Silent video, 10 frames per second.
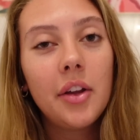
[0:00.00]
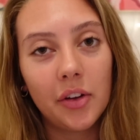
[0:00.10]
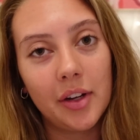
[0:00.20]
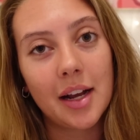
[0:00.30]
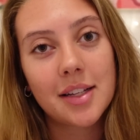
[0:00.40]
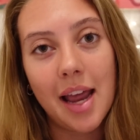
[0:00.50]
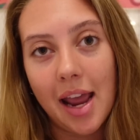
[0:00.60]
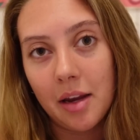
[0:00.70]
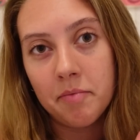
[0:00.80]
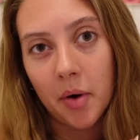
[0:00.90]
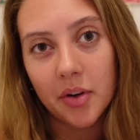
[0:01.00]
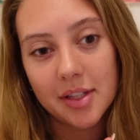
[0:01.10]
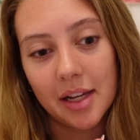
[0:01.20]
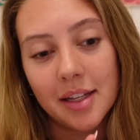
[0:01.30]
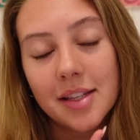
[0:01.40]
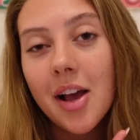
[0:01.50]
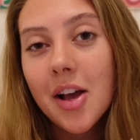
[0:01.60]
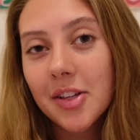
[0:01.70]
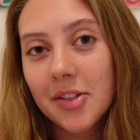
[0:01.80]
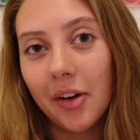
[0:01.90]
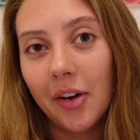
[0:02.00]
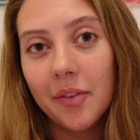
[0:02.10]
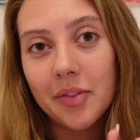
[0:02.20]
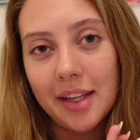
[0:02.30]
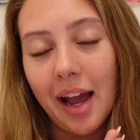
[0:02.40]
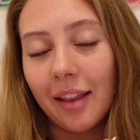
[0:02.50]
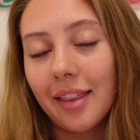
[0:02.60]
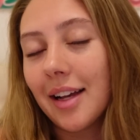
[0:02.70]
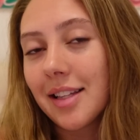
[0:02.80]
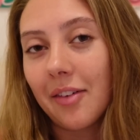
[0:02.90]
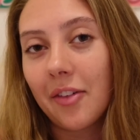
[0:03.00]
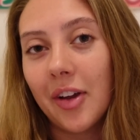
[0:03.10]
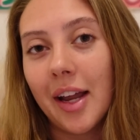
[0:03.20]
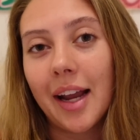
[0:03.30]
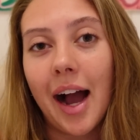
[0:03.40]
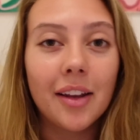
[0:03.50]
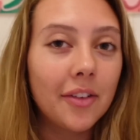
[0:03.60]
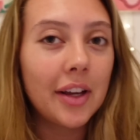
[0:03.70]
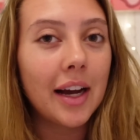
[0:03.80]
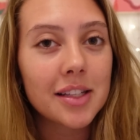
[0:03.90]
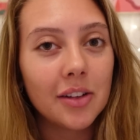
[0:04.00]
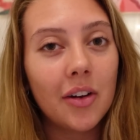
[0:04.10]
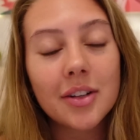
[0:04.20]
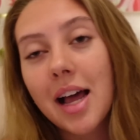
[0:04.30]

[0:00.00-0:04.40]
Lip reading: your next 8 boxes. So yeah, that is everything. I love you guys lots,